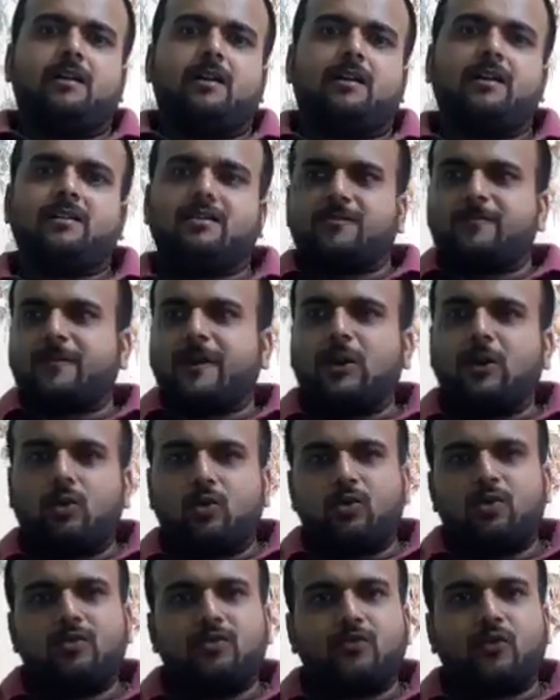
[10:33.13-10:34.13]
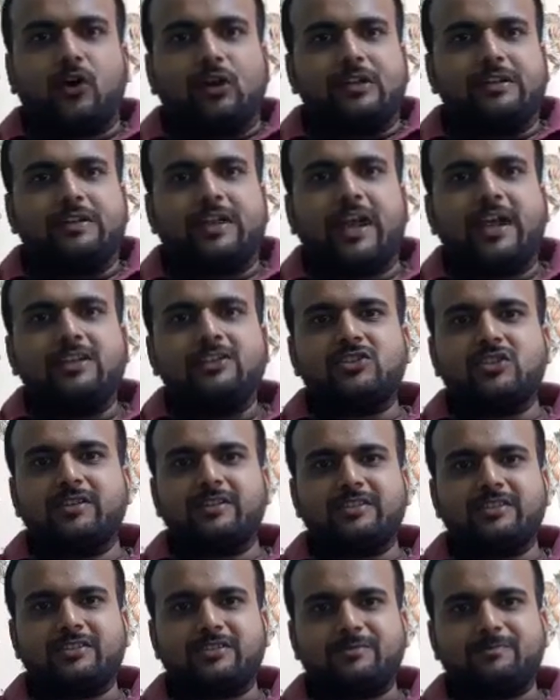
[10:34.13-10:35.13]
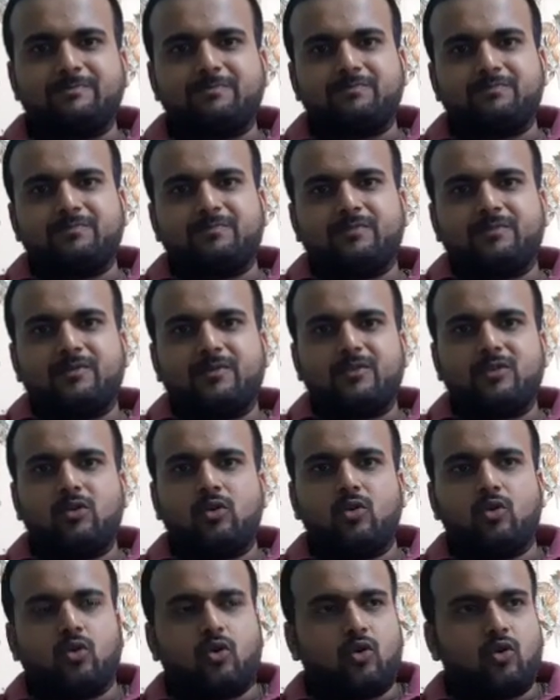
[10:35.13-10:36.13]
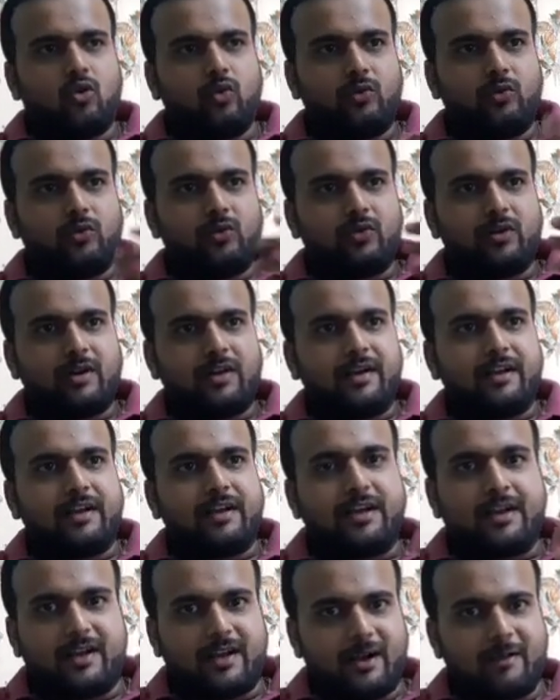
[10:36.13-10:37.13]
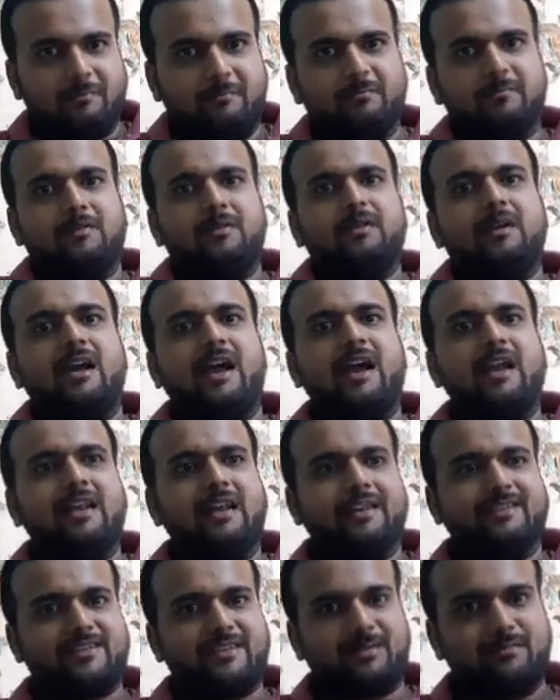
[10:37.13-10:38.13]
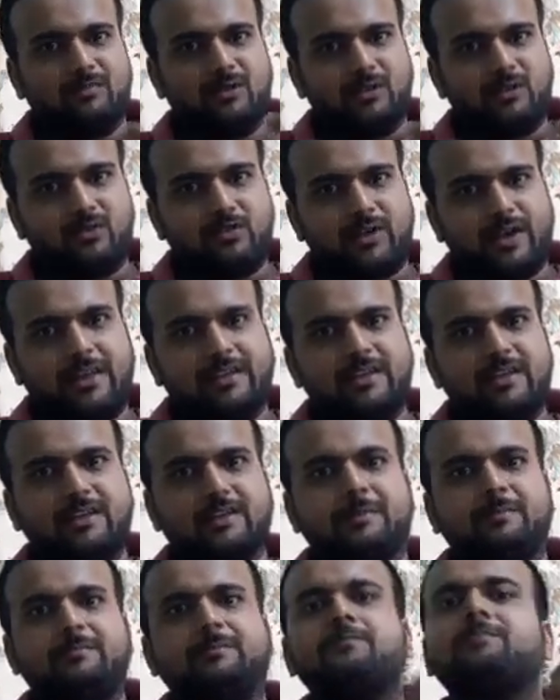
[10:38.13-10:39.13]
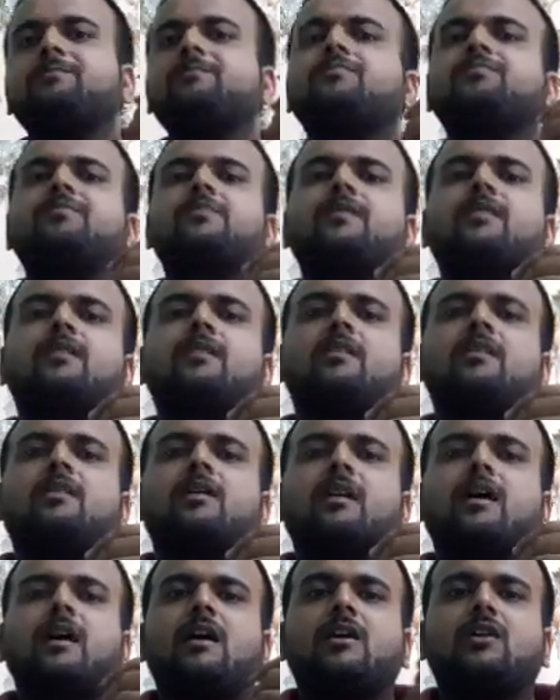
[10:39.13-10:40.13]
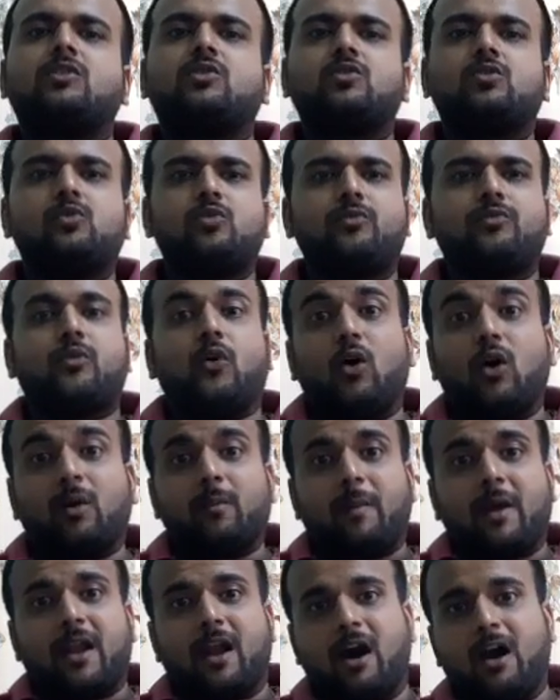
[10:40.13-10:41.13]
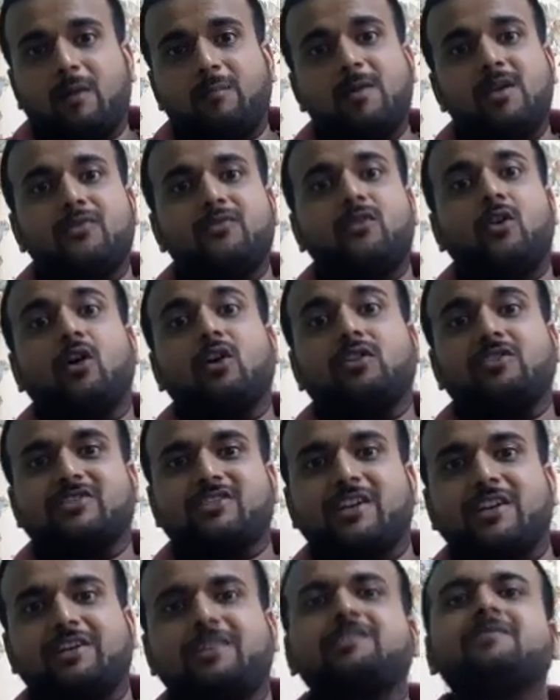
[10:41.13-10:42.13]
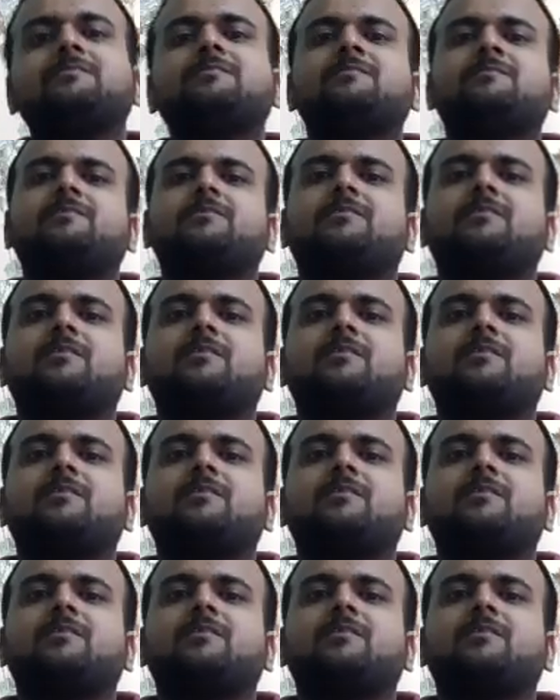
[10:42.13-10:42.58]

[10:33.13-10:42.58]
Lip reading: his fellow fallen angels who come and assemble together to form an army for Satan.